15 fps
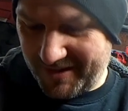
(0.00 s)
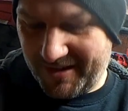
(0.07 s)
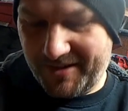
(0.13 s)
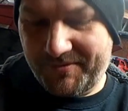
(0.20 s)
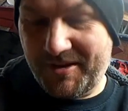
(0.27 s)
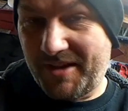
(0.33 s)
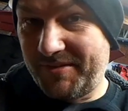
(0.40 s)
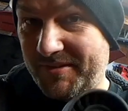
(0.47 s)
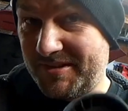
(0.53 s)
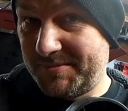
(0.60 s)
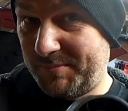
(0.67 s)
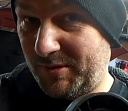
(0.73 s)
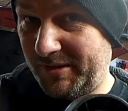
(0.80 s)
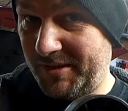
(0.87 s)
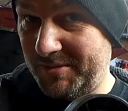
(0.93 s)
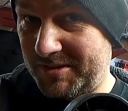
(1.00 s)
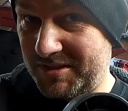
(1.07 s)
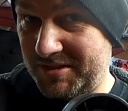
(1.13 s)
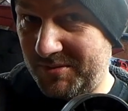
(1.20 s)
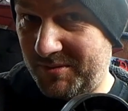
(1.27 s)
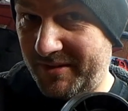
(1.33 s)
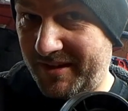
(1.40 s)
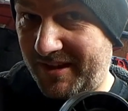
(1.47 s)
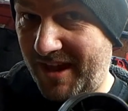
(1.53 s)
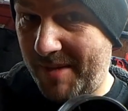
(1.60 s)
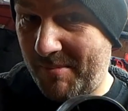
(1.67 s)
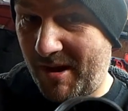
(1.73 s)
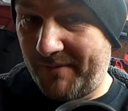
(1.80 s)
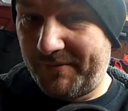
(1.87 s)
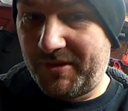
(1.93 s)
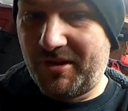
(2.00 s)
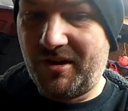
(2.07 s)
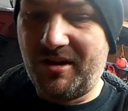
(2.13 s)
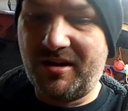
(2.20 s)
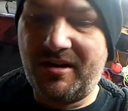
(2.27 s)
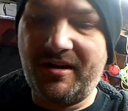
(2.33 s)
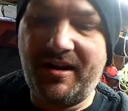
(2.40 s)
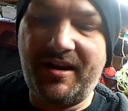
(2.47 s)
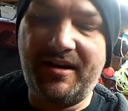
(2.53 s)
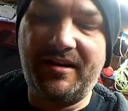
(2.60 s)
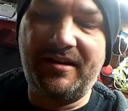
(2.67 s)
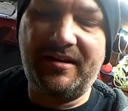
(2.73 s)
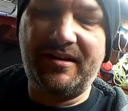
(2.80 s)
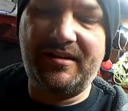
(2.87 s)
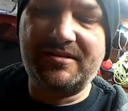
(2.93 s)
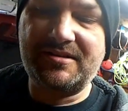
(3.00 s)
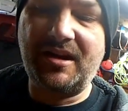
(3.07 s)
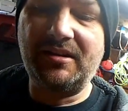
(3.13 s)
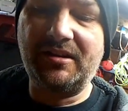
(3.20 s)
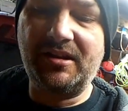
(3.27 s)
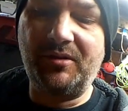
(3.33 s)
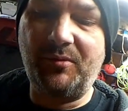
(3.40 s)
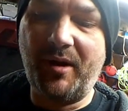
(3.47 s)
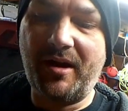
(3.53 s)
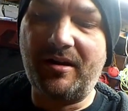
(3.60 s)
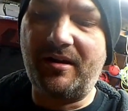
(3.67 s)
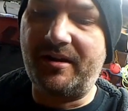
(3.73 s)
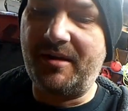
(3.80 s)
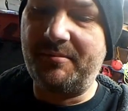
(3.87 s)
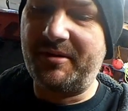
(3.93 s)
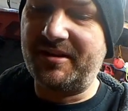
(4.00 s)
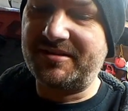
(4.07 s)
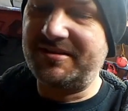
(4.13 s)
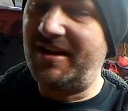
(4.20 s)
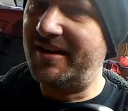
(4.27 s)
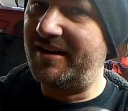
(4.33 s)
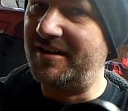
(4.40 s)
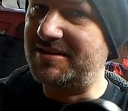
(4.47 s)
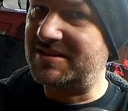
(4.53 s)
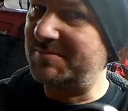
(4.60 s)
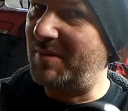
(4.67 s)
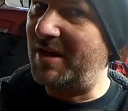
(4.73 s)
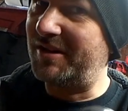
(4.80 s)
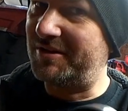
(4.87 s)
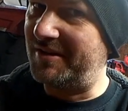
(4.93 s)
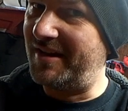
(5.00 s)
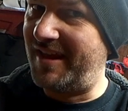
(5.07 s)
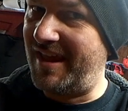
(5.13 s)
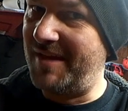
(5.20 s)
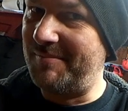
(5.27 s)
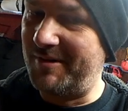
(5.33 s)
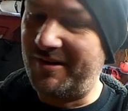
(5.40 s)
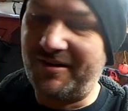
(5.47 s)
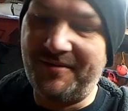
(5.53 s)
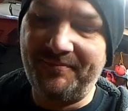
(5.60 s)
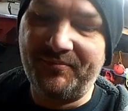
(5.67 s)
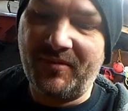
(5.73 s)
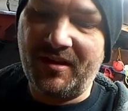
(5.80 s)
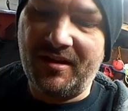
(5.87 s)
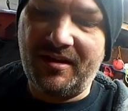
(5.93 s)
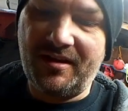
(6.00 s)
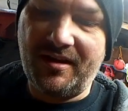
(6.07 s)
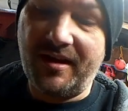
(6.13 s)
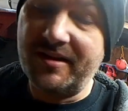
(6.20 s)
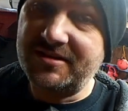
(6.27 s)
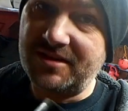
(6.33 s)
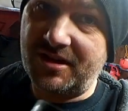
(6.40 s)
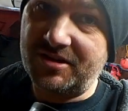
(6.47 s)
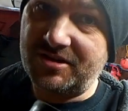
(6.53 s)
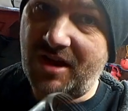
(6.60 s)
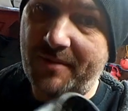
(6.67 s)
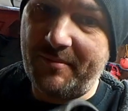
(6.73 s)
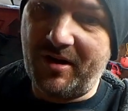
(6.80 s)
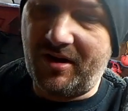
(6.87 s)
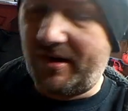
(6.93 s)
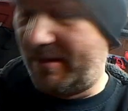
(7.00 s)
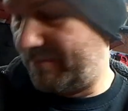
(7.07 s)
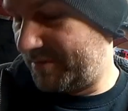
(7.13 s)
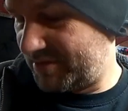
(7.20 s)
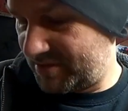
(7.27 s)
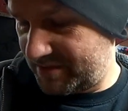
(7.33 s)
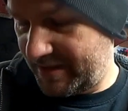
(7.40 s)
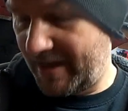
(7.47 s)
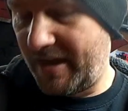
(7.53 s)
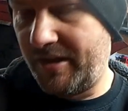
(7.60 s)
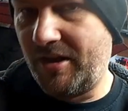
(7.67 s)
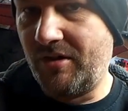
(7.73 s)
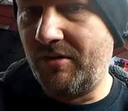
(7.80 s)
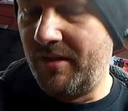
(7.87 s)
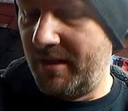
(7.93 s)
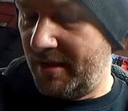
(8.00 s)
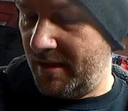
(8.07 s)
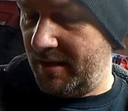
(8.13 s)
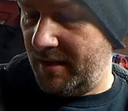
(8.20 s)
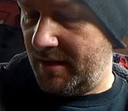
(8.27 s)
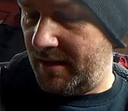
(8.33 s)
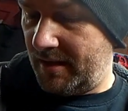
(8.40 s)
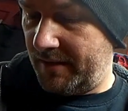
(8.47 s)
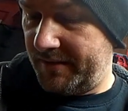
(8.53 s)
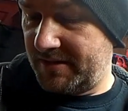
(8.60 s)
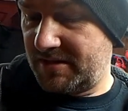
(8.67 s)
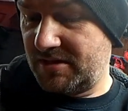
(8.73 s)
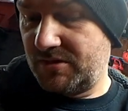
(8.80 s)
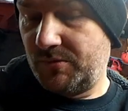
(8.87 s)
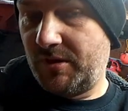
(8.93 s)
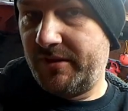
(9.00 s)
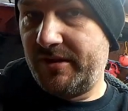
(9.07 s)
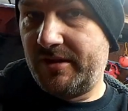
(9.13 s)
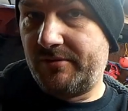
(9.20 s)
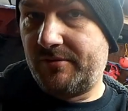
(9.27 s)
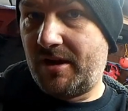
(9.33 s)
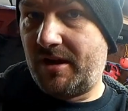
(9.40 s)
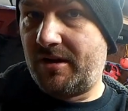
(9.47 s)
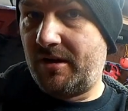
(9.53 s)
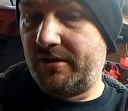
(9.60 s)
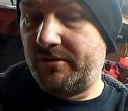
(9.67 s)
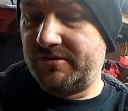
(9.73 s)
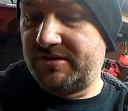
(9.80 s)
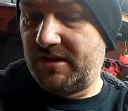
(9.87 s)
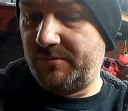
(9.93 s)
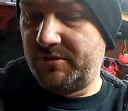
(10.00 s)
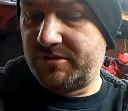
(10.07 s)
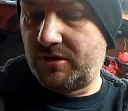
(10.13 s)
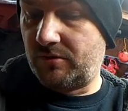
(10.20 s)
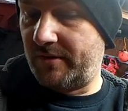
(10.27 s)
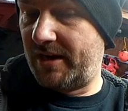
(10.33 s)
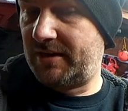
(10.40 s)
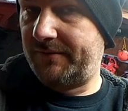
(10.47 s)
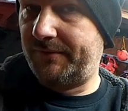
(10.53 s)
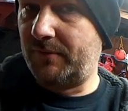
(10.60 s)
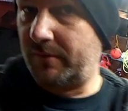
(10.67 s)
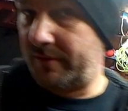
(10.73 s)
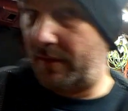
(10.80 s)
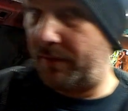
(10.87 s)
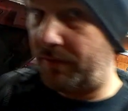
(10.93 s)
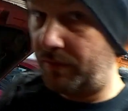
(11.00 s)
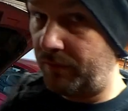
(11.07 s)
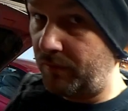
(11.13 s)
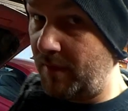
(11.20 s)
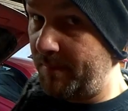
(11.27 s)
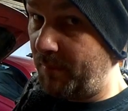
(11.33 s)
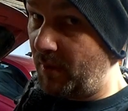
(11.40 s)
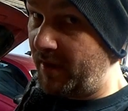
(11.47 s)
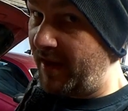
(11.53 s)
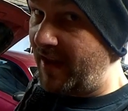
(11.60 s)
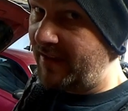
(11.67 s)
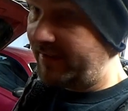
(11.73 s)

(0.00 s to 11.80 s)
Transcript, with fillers: I've got this pulley, which is the one that came off the car, and uh, it's got a little wear on it, but it's not any smaller diameter. Uh, and it's got a shot bearing, which that I know. Uh, this is the one that Rock Auto said was correct for the 3.8